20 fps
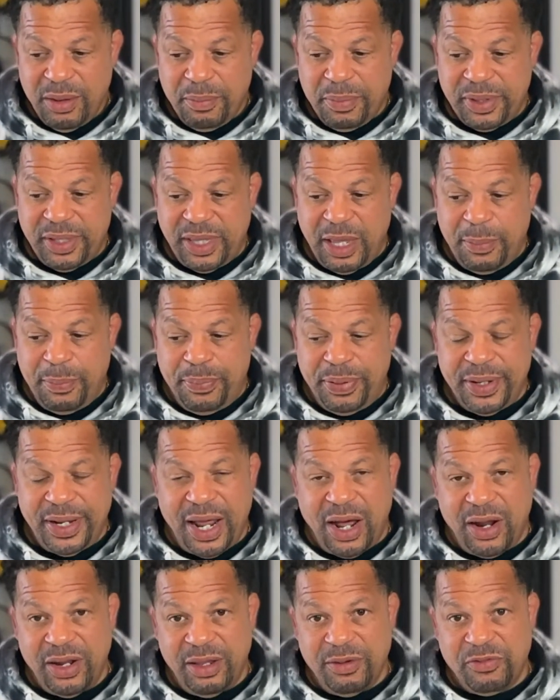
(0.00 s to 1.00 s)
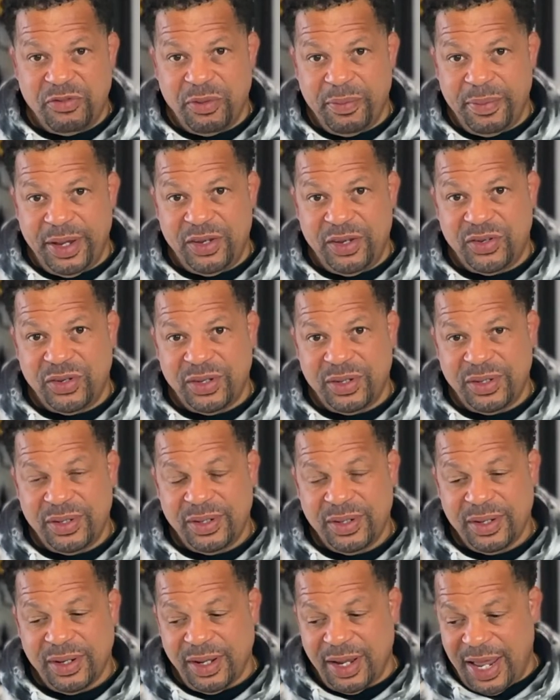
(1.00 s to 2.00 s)
but they put out information
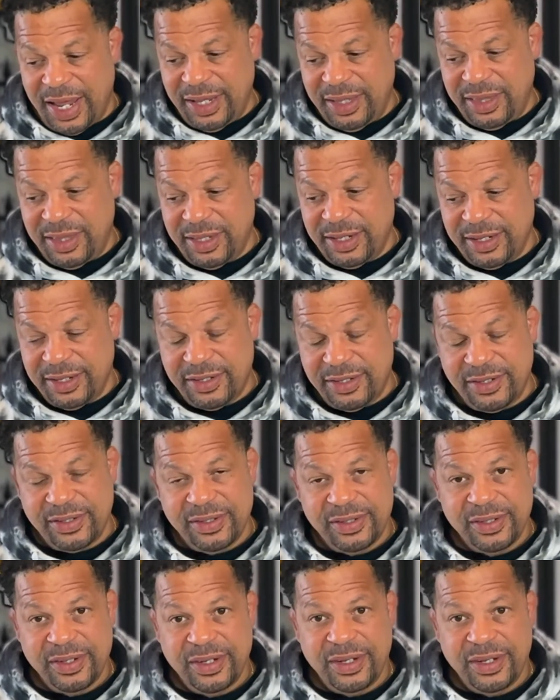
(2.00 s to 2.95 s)
like this